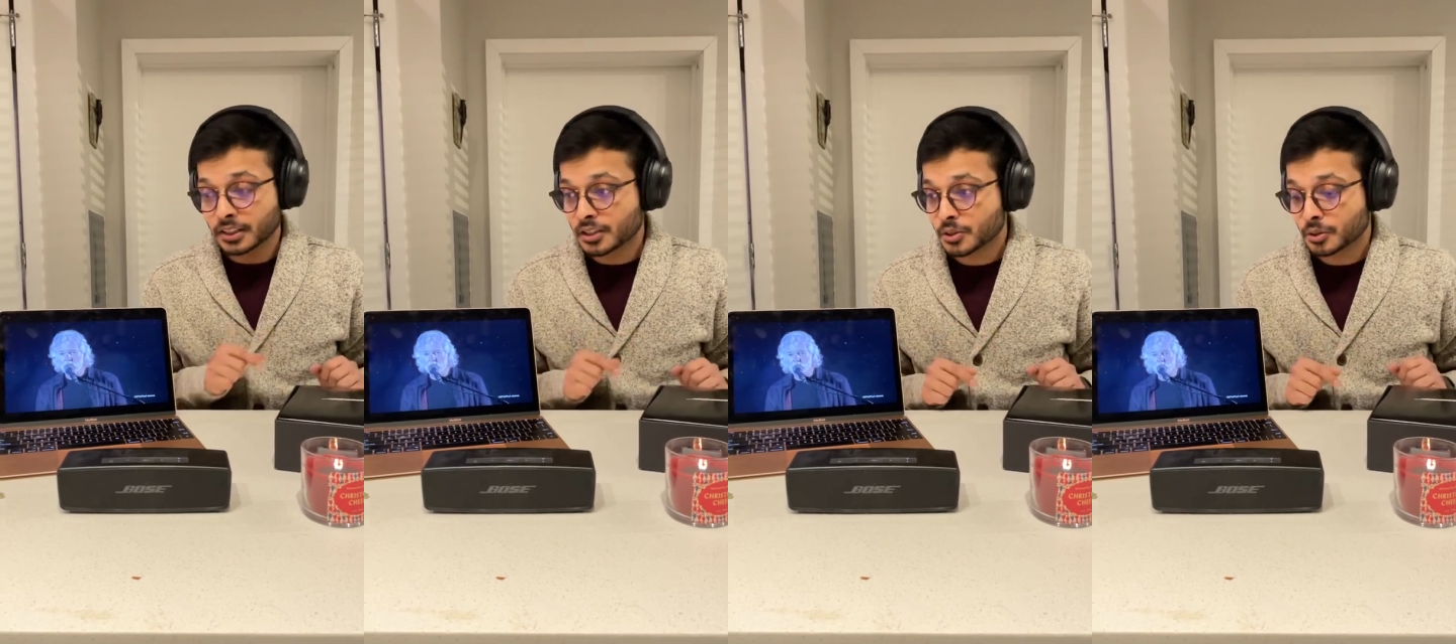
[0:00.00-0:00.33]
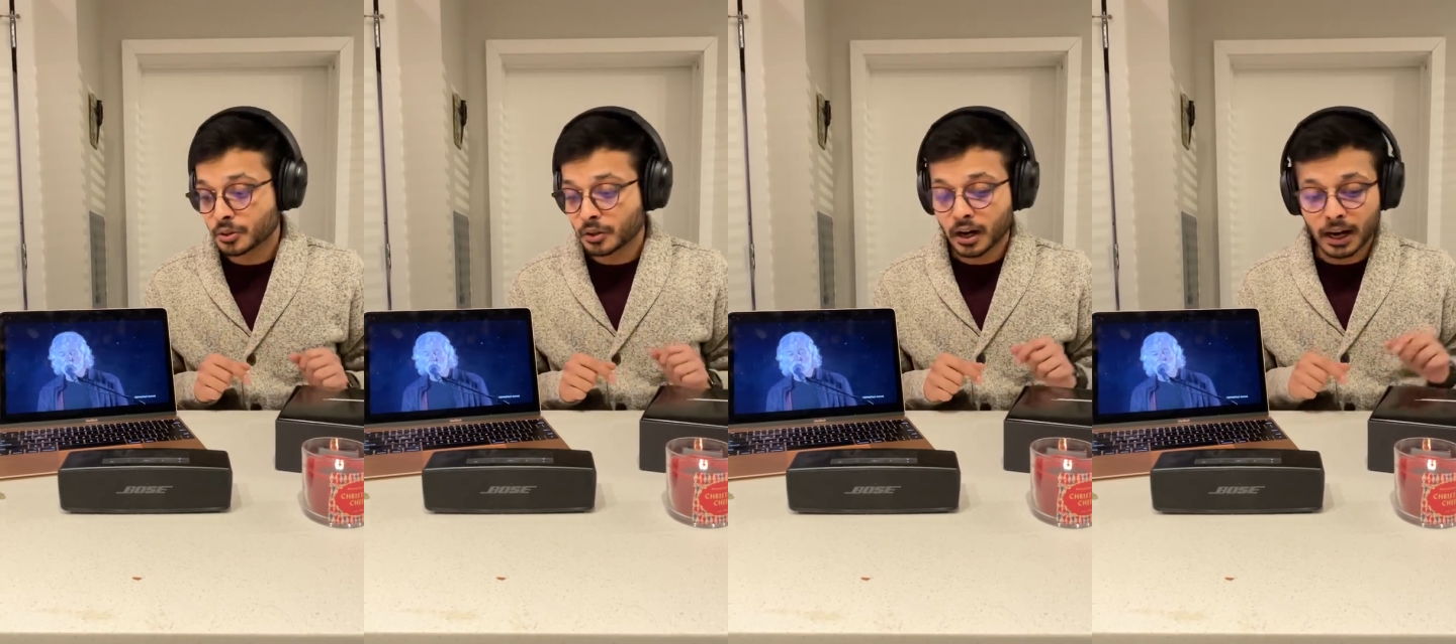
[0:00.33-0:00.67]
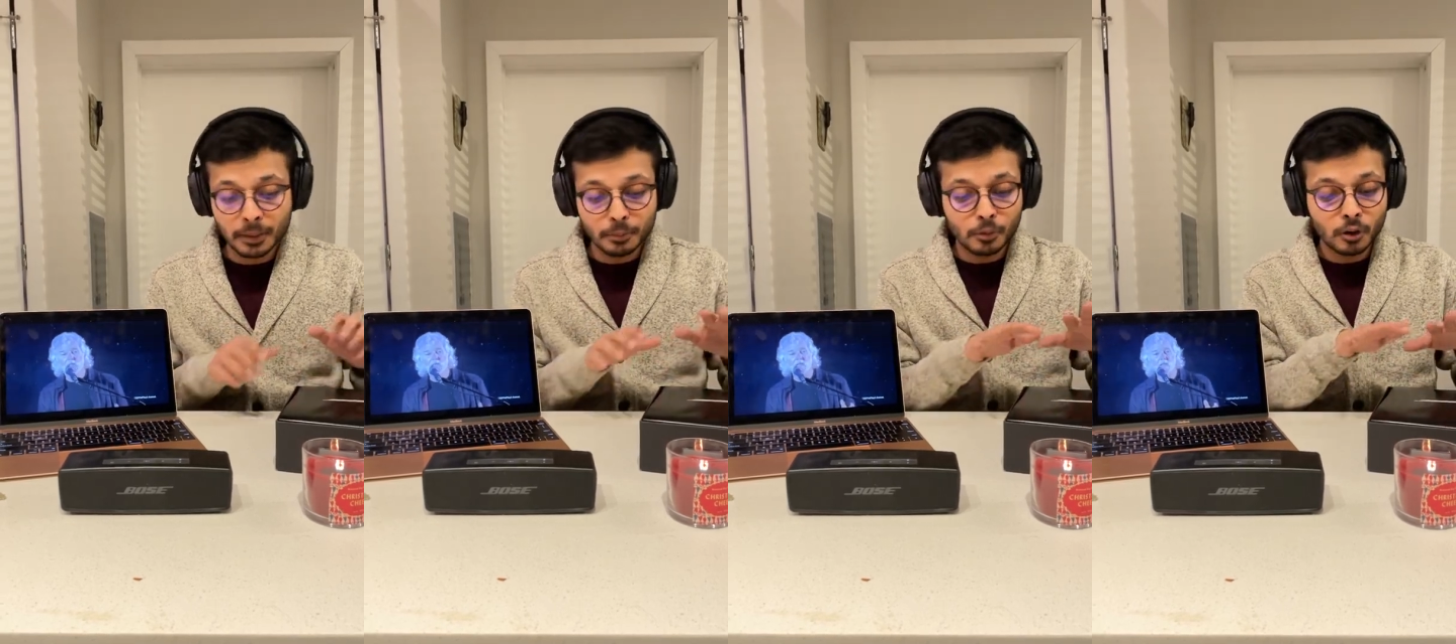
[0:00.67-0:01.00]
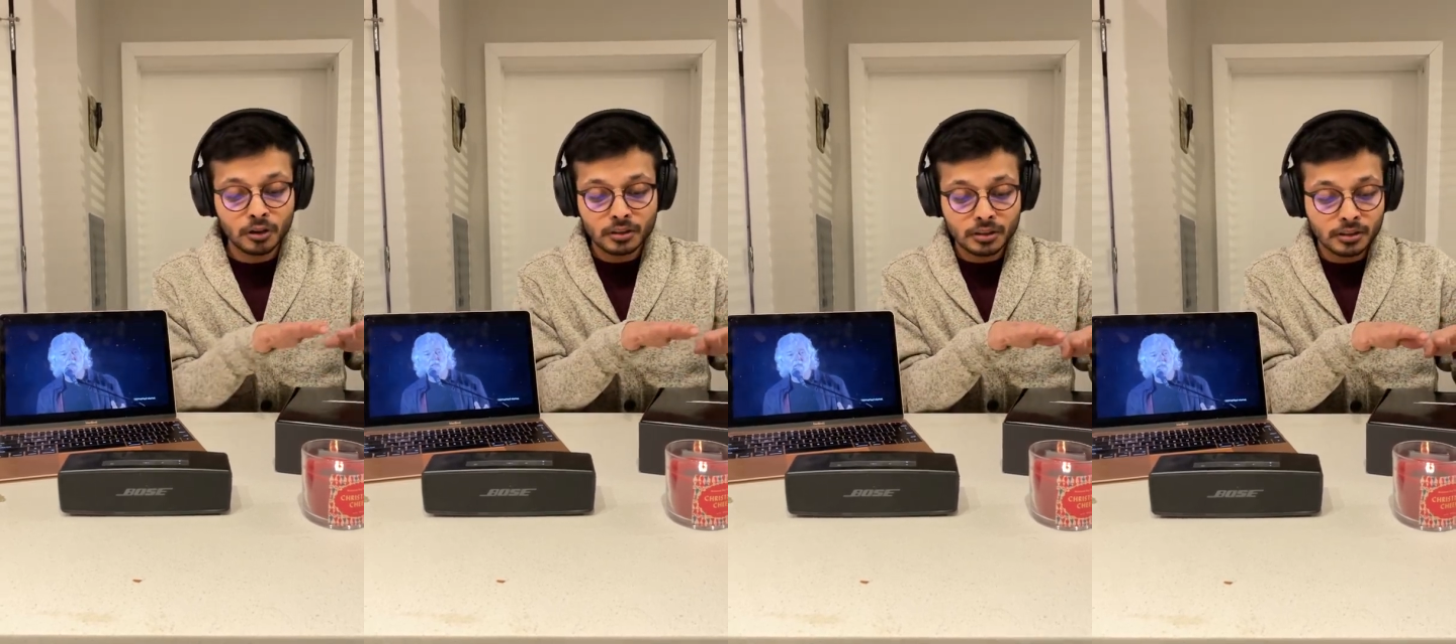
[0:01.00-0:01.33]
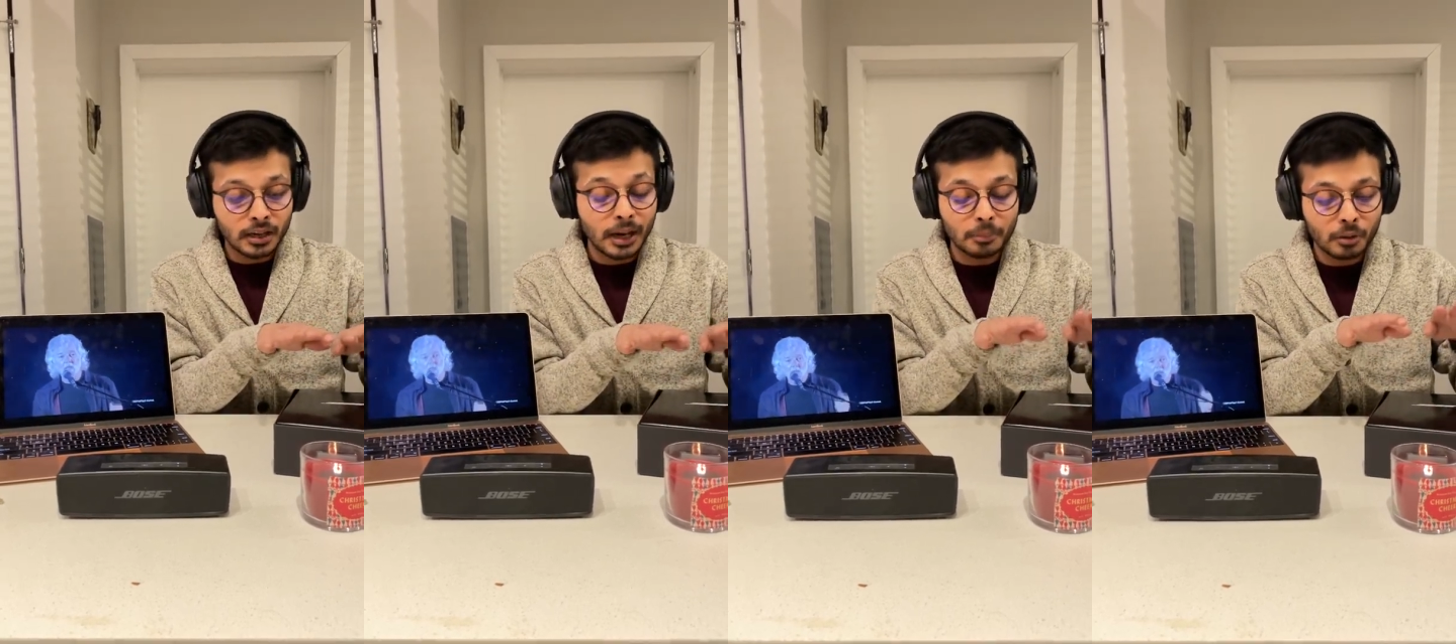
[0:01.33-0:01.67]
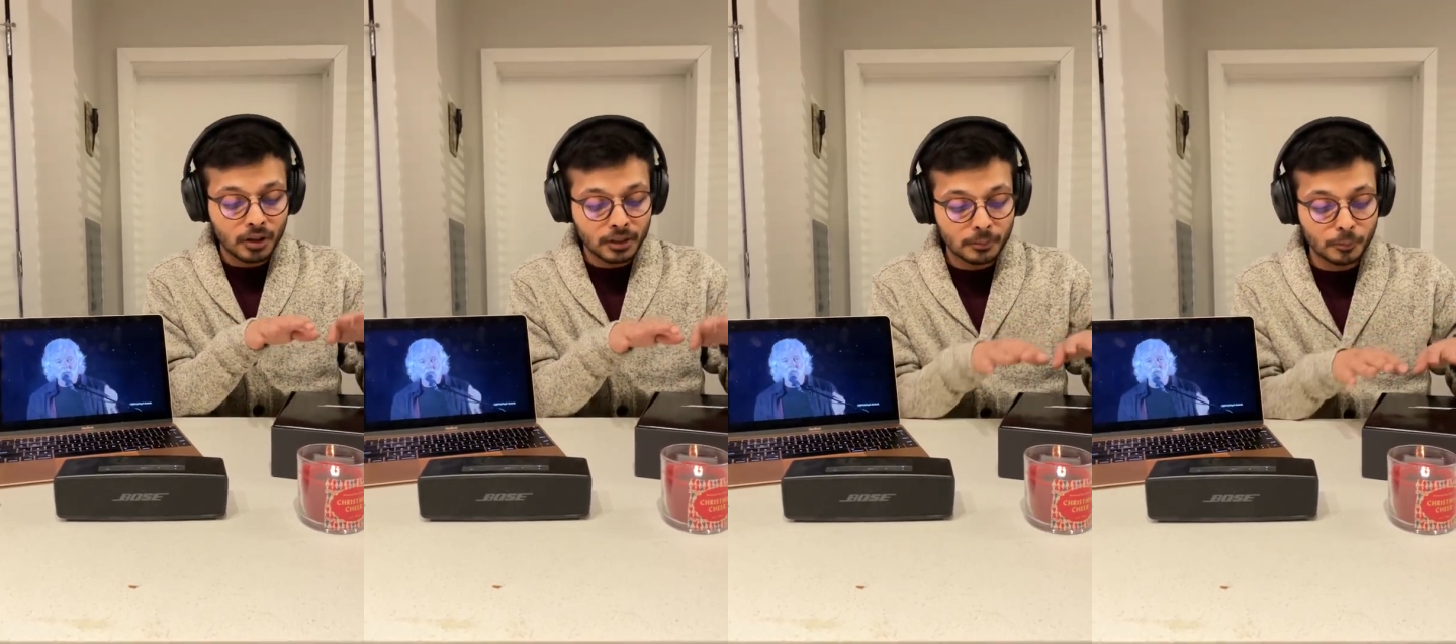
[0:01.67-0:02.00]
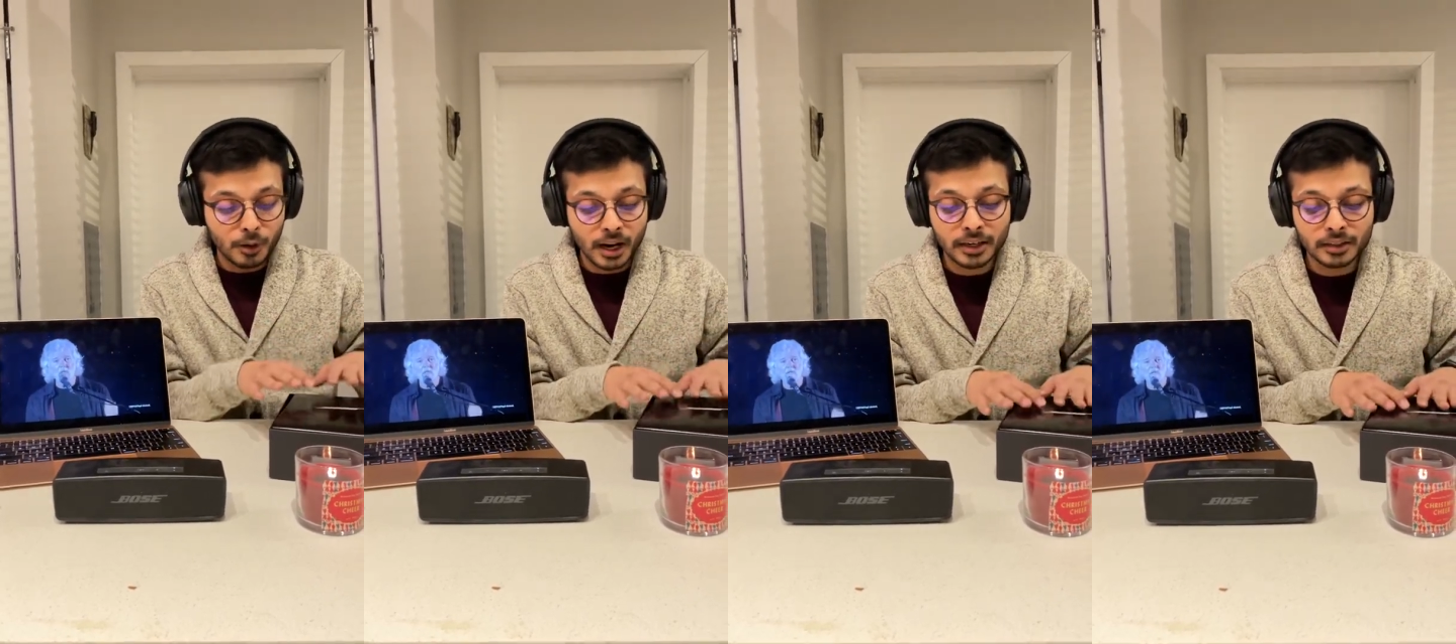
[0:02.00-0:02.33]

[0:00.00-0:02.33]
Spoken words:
so I bought brand